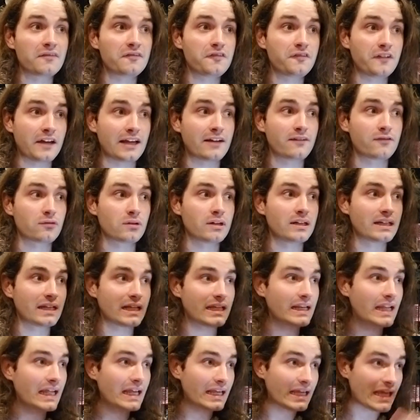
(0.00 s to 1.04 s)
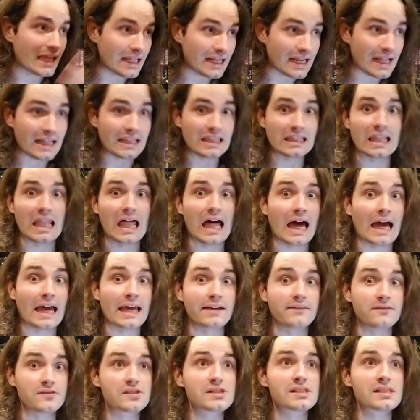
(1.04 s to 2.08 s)
favorite in a
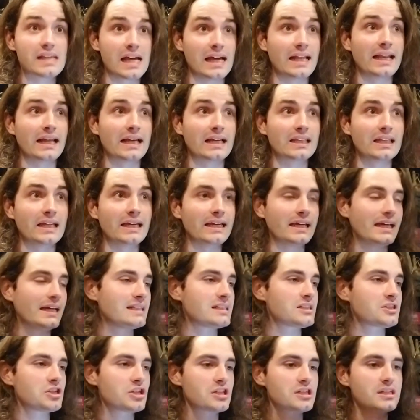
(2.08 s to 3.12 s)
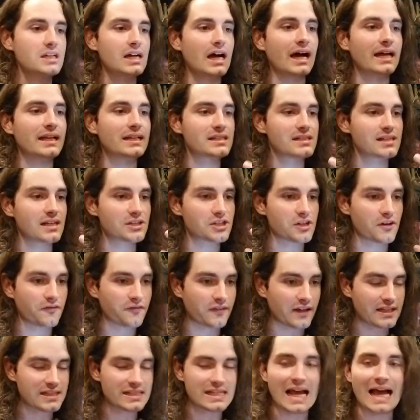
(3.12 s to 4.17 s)
live setting. Like, it's just got such a
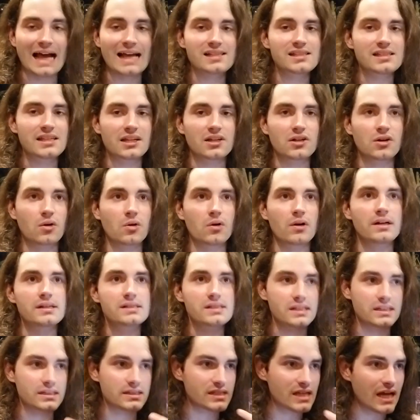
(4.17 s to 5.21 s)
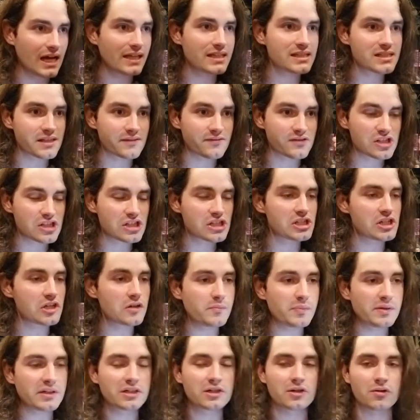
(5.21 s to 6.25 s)
fantastic chorus and tons of
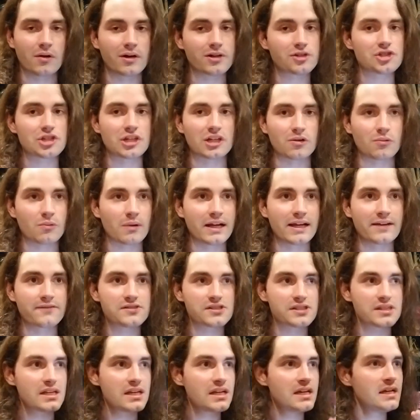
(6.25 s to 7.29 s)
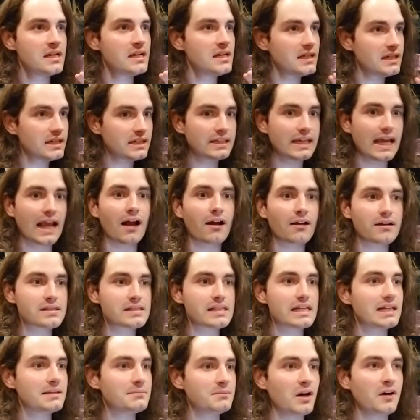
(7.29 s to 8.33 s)
stupid crushing riffs.
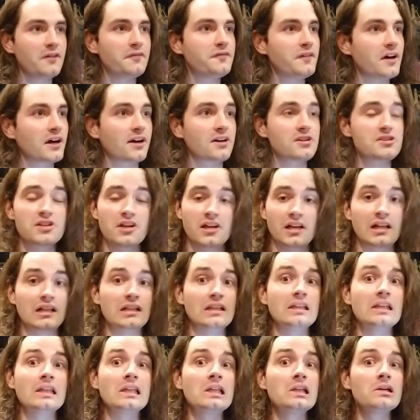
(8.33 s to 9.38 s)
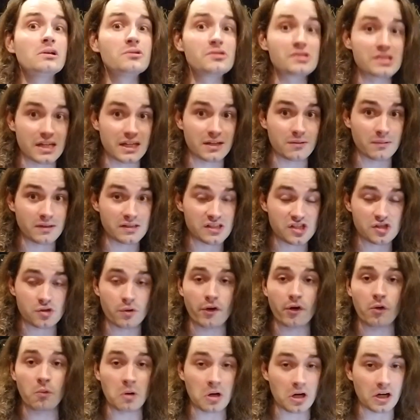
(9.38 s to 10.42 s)
Guaranteed motherfuckers are gonna lose it when
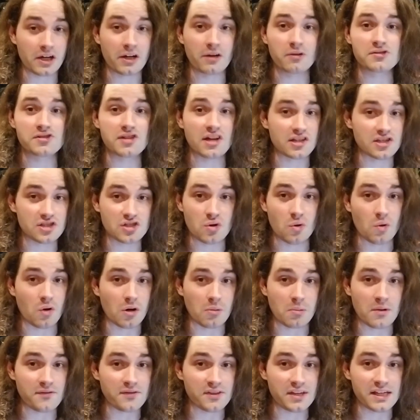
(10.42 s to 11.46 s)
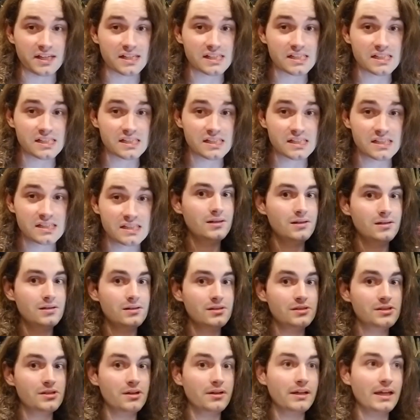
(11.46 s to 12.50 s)
Soilwork goes on tour with this.
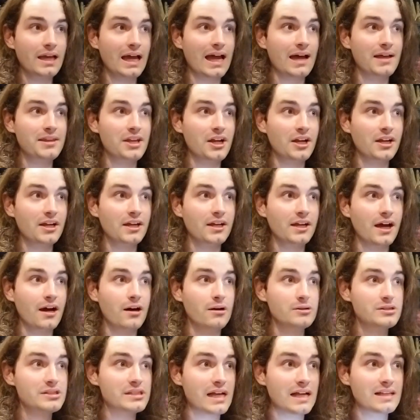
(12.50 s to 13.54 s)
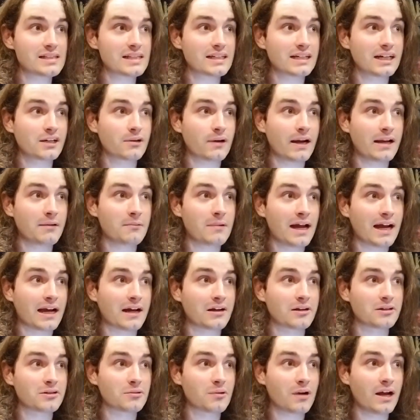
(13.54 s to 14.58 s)
So yeah, there you go. Sounds like a great
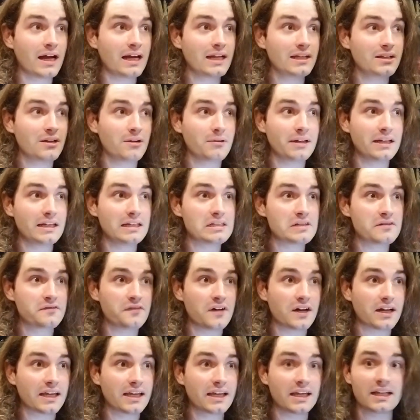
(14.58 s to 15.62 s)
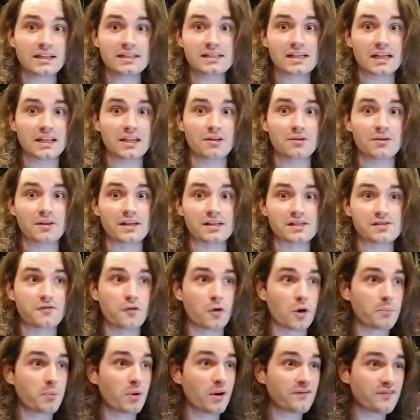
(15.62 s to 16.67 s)
record, right? No need to fucking continue this.
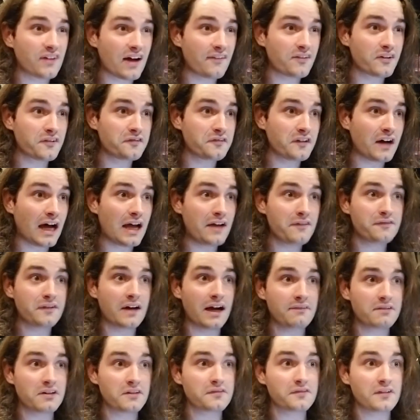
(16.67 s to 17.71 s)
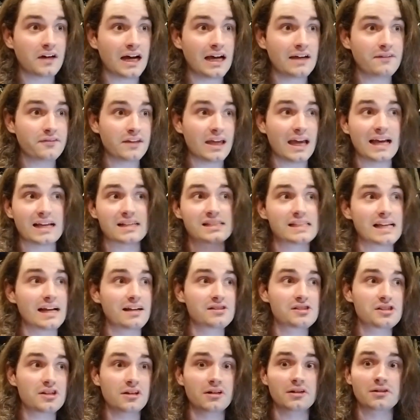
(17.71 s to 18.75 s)
4.5 out of 5, 5 out of 5, yeah,
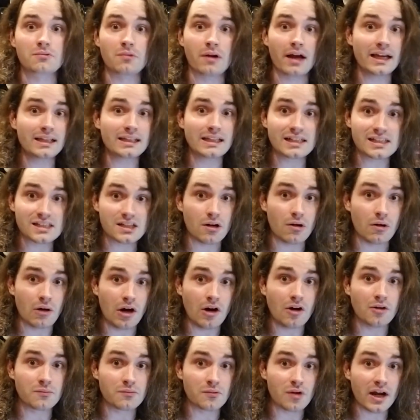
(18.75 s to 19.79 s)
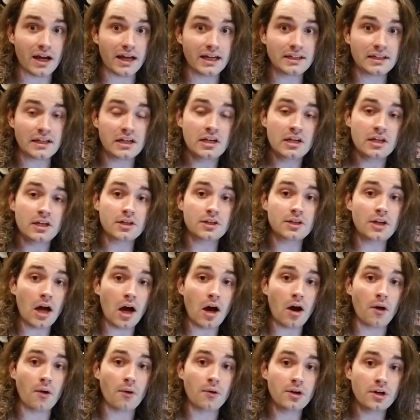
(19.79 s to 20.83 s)
sounds good, right? Let's go home, right?
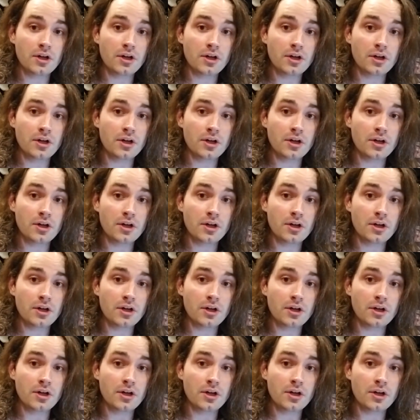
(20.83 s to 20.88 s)
No,